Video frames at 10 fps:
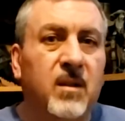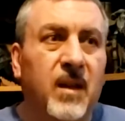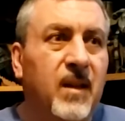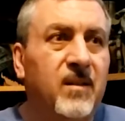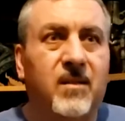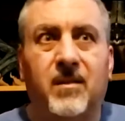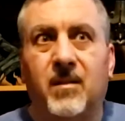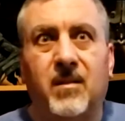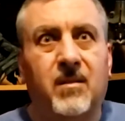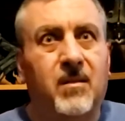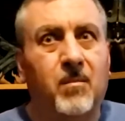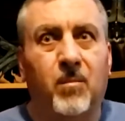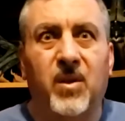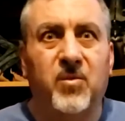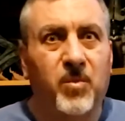It's
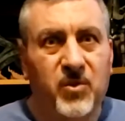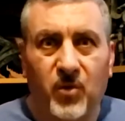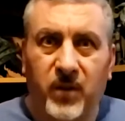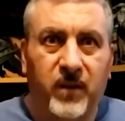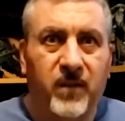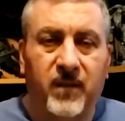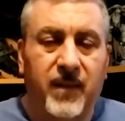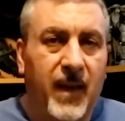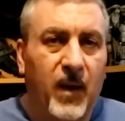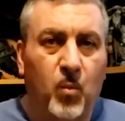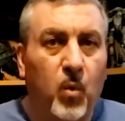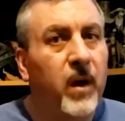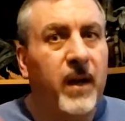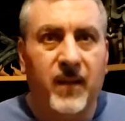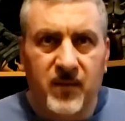much, much longer than, say, one
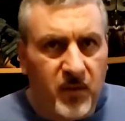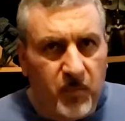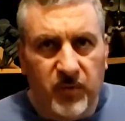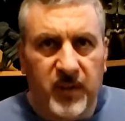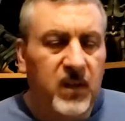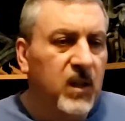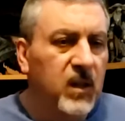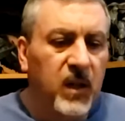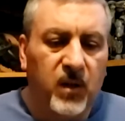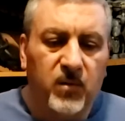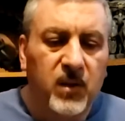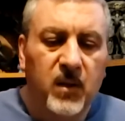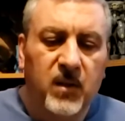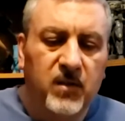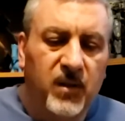Godzilla movie,
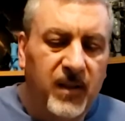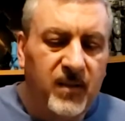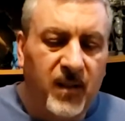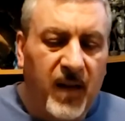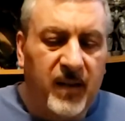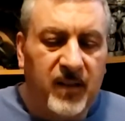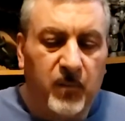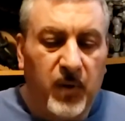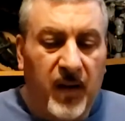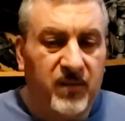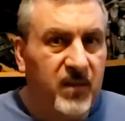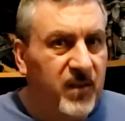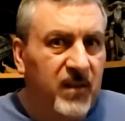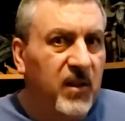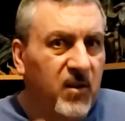So that's a lot they would have to sit
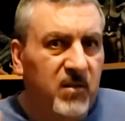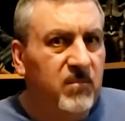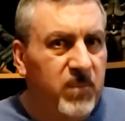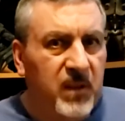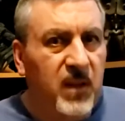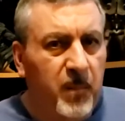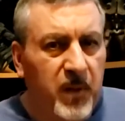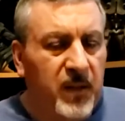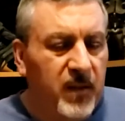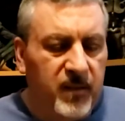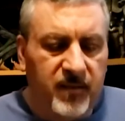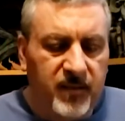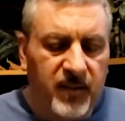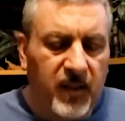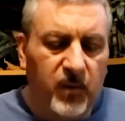there and be dubbing. It's,
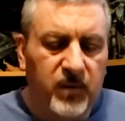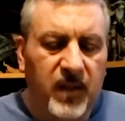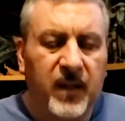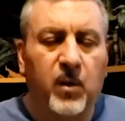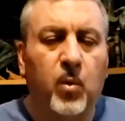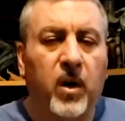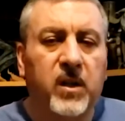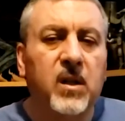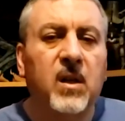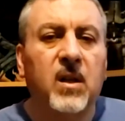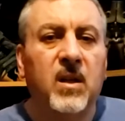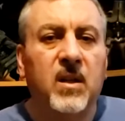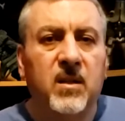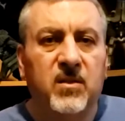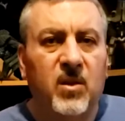it's not going to work.
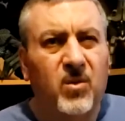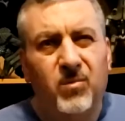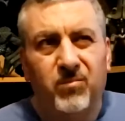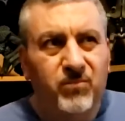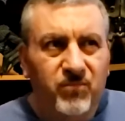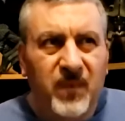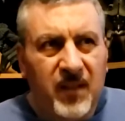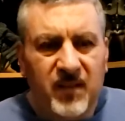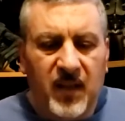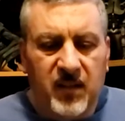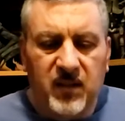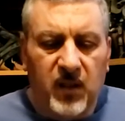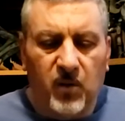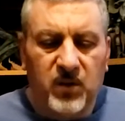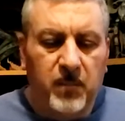So that's not,
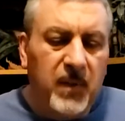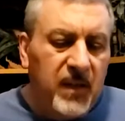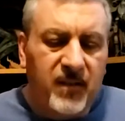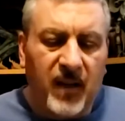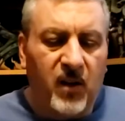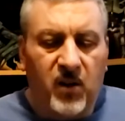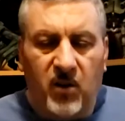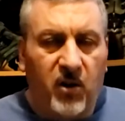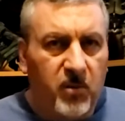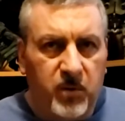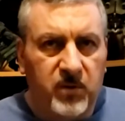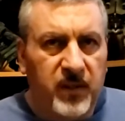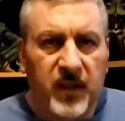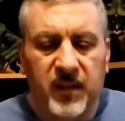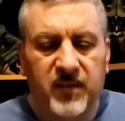to me, it's not a horrible
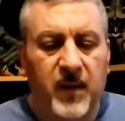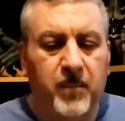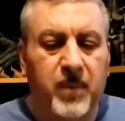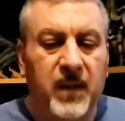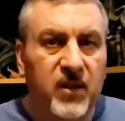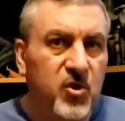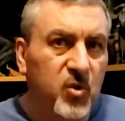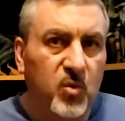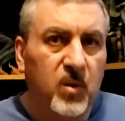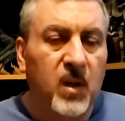thing. It's not a big issue.